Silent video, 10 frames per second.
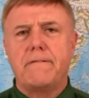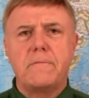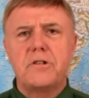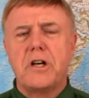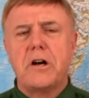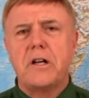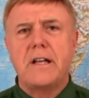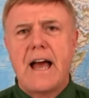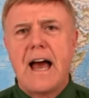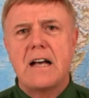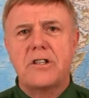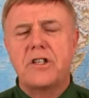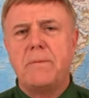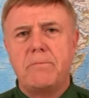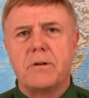from sarin gas
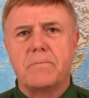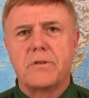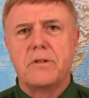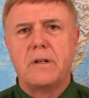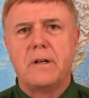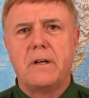symptoms.